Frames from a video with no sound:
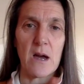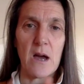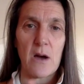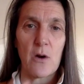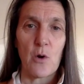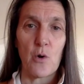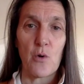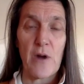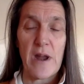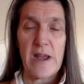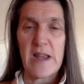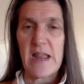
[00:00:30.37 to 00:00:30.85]

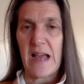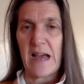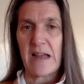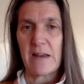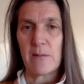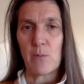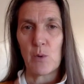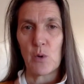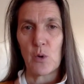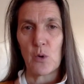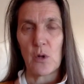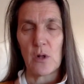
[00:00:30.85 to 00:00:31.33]
or any
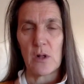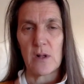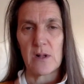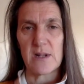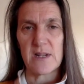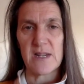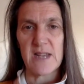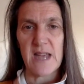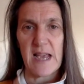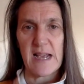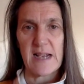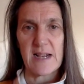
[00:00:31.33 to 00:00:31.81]
animal
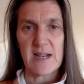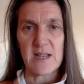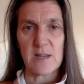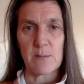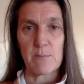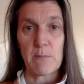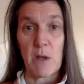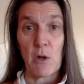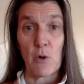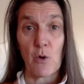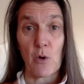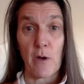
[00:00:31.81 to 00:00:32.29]
takes
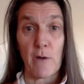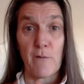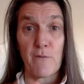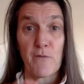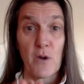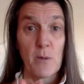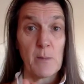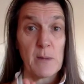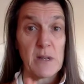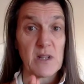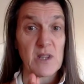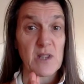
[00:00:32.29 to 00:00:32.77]
milk
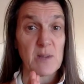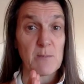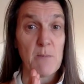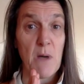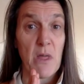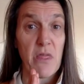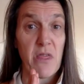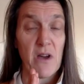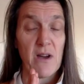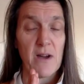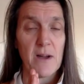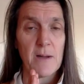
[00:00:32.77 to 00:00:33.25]
from its
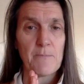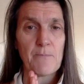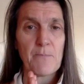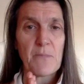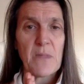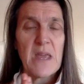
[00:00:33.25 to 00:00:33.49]
mother,